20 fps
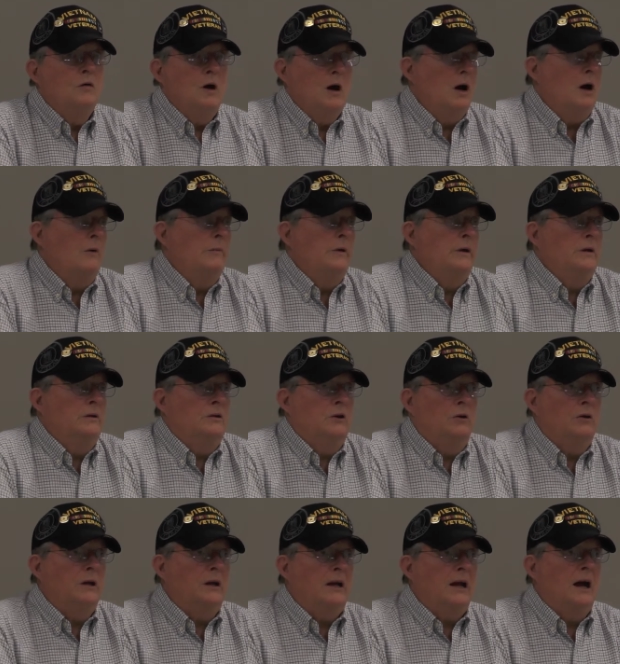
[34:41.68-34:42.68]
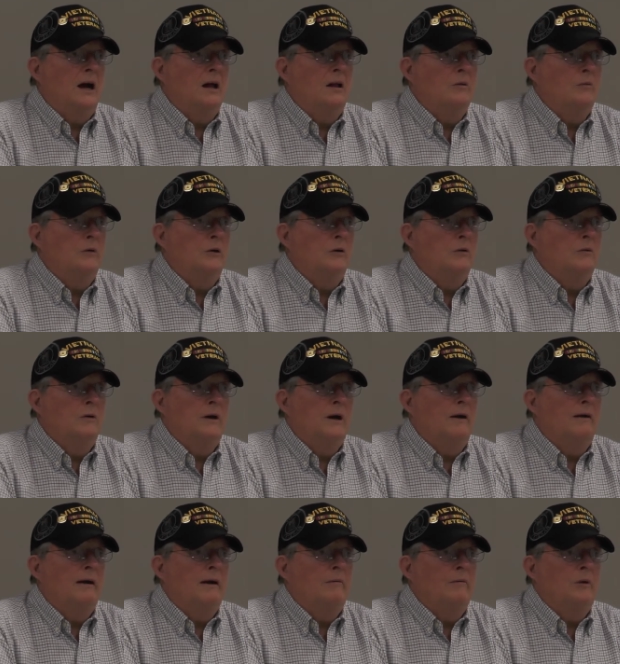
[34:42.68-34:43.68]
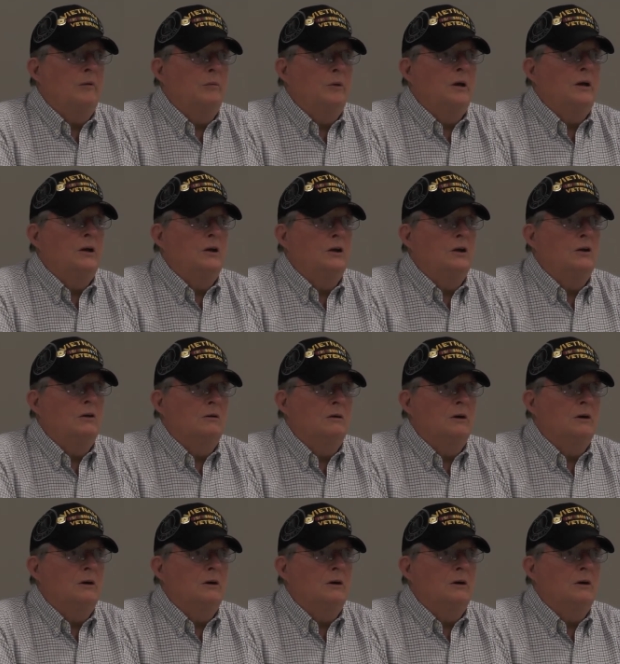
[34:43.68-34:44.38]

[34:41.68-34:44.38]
well, I mean, 30 caliber, or whatever it happened to be, you know,